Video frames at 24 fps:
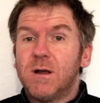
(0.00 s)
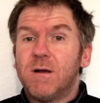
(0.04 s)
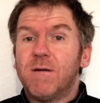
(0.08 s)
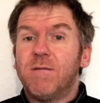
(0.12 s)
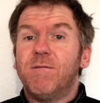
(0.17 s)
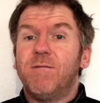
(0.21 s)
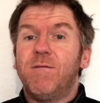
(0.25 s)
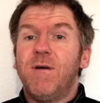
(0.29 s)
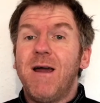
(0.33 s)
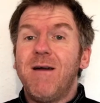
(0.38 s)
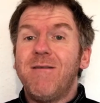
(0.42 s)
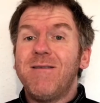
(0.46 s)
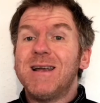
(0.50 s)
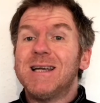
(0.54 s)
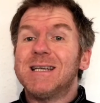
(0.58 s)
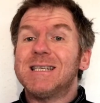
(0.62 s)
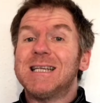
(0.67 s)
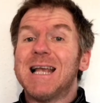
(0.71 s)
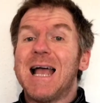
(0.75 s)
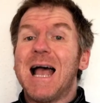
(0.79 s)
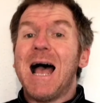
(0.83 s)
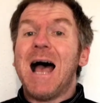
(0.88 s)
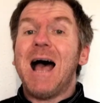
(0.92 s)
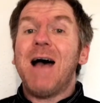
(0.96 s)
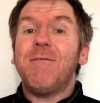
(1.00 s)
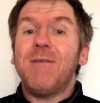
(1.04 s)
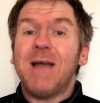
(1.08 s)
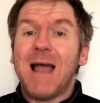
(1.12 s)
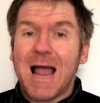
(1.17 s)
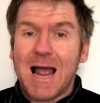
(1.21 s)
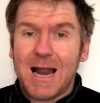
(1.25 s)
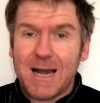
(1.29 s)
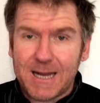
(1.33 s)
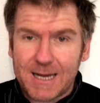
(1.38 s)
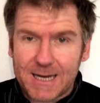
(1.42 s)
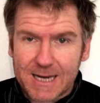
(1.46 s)
and various other
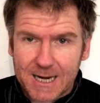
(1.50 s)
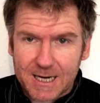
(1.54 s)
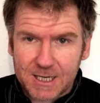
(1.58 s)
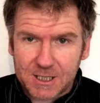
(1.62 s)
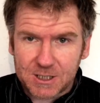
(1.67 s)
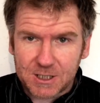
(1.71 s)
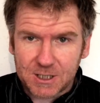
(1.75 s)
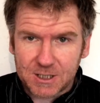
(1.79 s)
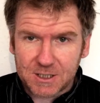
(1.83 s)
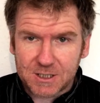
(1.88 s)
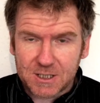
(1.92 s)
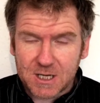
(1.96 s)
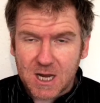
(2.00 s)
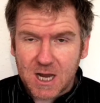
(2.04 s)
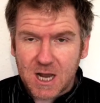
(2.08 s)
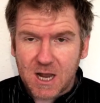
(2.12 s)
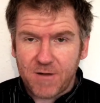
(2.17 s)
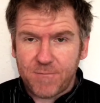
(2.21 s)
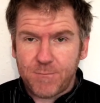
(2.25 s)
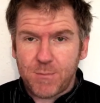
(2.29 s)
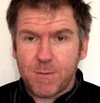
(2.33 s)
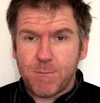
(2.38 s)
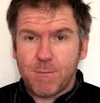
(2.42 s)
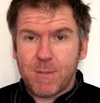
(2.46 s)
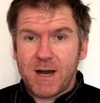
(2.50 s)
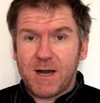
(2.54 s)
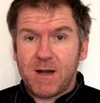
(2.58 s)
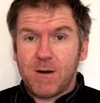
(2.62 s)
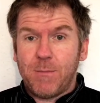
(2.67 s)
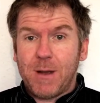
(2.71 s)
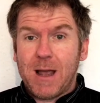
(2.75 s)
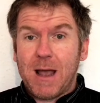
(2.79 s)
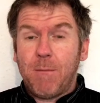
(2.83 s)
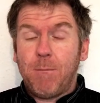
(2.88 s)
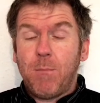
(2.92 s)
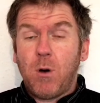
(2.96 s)
allegations have been made
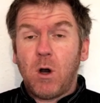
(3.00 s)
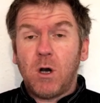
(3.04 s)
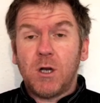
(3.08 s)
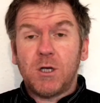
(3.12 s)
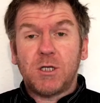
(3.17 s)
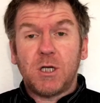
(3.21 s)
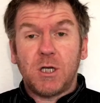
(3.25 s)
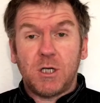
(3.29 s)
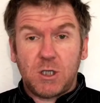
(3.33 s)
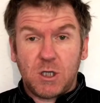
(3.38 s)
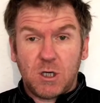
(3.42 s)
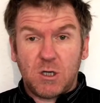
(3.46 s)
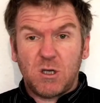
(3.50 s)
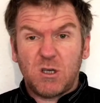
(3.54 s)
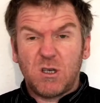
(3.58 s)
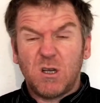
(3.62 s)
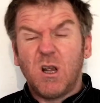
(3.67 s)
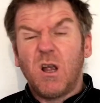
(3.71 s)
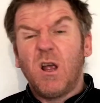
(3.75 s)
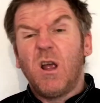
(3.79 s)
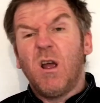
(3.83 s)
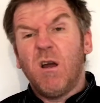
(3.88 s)
about politicians